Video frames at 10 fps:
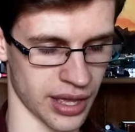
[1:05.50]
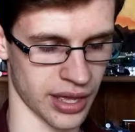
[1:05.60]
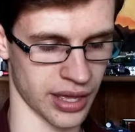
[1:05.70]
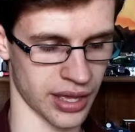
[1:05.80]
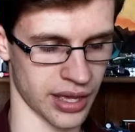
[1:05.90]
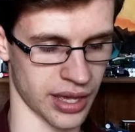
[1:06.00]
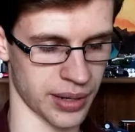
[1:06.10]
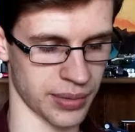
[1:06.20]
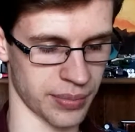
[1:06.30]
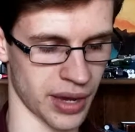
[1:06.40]

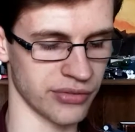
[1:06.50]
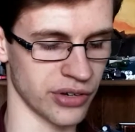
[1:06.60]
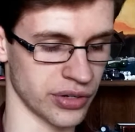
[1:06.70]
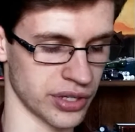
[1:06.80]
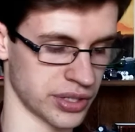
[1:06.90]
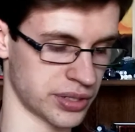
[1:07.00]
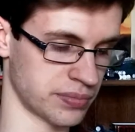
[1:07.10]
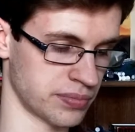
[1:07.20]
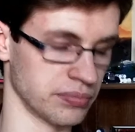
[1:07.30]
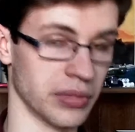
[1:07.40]
and my vote
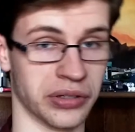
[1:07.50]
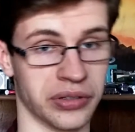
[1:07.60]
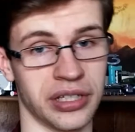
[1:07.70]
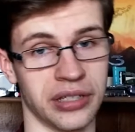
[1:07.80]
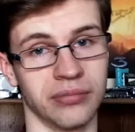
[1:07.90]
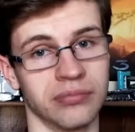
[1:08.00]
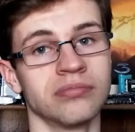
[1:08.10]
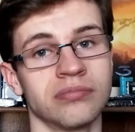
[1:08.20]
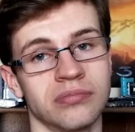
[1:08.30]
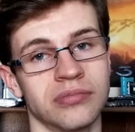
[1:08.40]
is Michael Keaton.
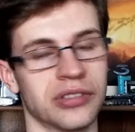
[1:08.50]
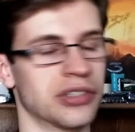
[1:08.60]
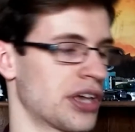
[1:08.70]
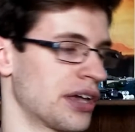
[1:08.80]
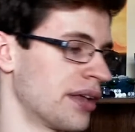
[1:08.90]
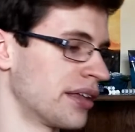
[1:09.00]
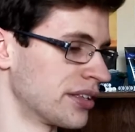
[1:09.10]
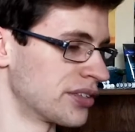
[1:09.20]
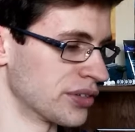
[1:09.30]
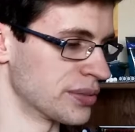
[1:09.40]
So again,
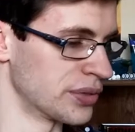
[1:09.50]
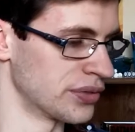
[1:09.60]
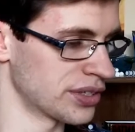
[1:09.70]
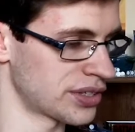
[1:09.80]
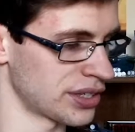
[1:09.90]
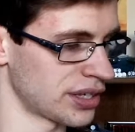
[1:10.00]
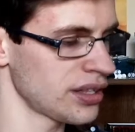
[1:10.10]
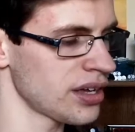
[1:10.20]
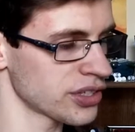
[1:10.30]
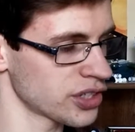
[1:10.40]
that's the only movie. Let's see.
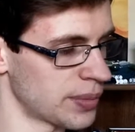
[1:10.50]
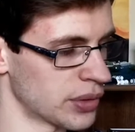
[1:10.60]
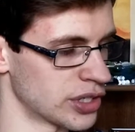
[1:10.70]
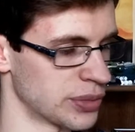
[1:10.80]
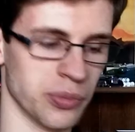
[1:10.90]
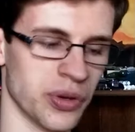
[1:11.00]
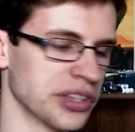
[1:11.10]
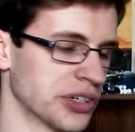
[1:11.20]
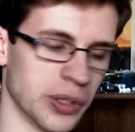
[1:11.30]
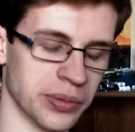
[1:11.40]
I saw most of these movies.
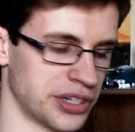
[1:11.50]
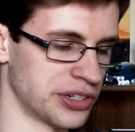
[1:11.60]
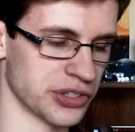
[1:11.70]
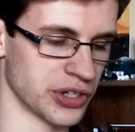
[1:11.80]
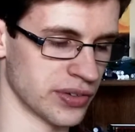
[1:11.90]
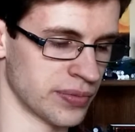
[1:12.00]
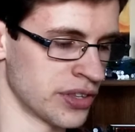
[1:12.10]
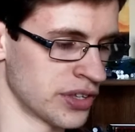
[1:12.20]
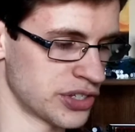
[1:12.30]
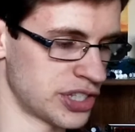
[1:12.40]
Bradley Cooper didn't deserve it.
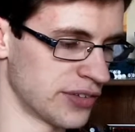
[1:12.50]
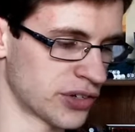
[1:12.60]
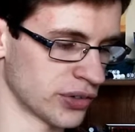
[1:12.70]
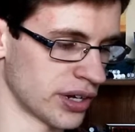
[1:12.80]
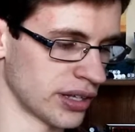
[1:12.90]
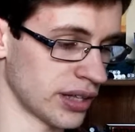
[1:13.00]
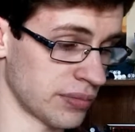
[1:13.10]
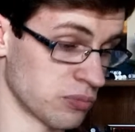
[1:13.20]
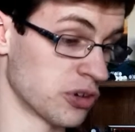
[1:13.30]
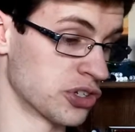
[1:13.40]
Steve
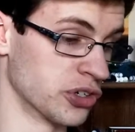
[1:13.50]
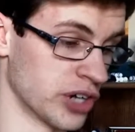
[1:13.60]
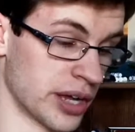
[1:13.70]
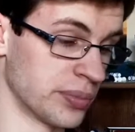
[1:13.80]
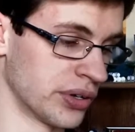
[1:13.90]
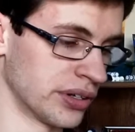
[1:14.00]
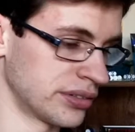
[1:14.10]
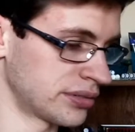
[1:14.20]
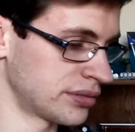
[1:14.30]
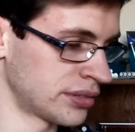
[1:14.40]
Carell was great,
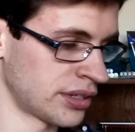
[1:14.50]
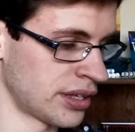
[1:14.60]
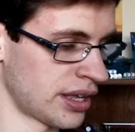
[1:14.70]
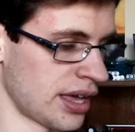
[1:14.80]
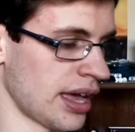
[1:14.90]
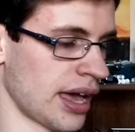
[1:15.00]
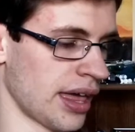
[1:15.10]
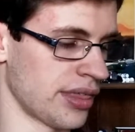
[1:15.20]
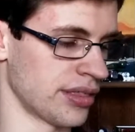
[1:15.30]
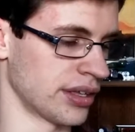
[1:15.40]
but
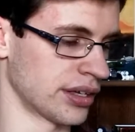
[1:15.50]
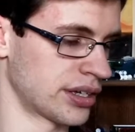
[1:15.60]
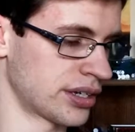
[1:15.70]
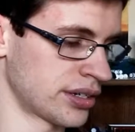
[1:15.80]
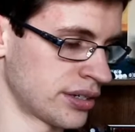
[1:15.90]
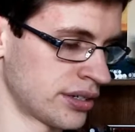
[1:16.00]
I think